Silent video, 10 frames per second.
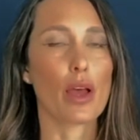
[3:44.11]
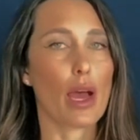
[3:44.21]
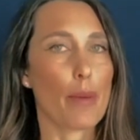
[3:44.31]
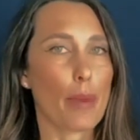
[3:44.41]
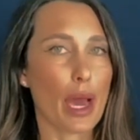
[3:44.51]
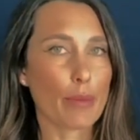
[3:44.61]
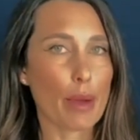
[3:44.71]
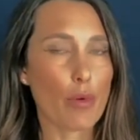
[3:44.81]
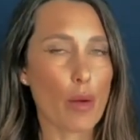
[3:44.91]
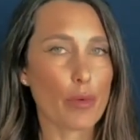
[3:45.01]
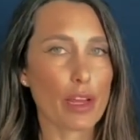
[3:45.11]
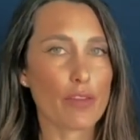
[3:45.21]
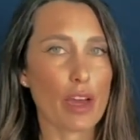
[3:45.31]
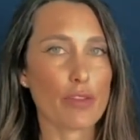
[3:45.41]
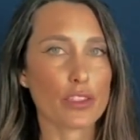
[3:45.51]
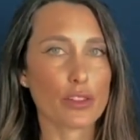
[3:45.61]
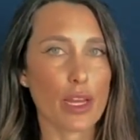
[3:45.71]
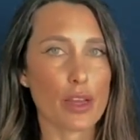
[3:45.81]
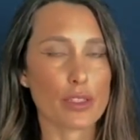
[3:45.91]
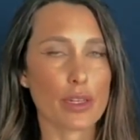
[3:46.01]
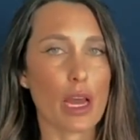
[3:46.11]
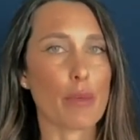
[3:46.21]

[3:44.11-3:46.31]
I'm buying my property at 500,000.